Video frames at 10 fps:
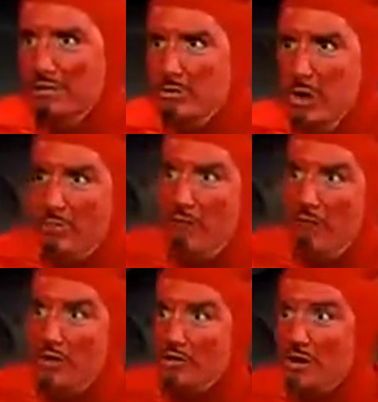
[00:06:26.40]
You weren't my
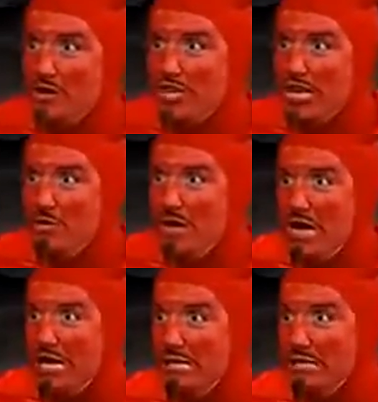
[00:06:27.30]
first choice
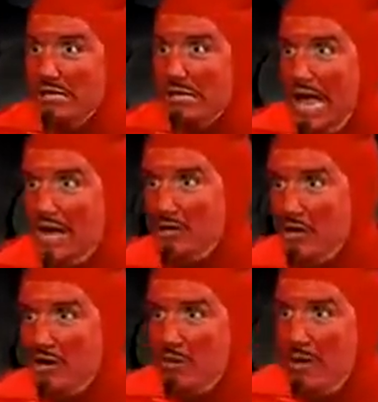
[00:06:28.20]
anyway. Ann
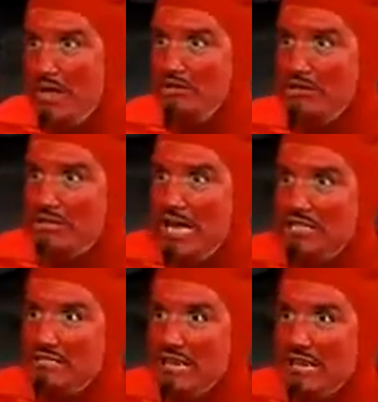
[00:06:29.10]
Curry bailed at the
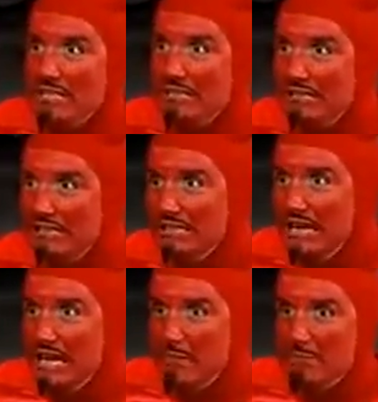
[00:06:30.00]
last second.
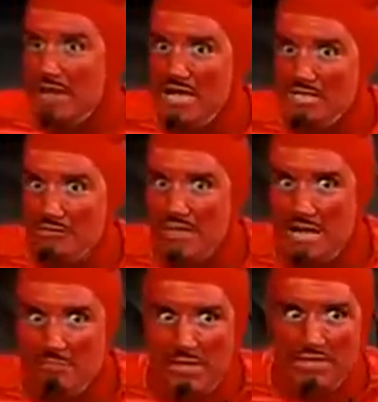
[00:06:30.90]
I got plans for
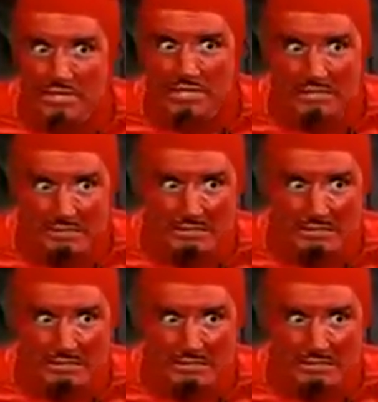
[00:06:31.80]
that bitch.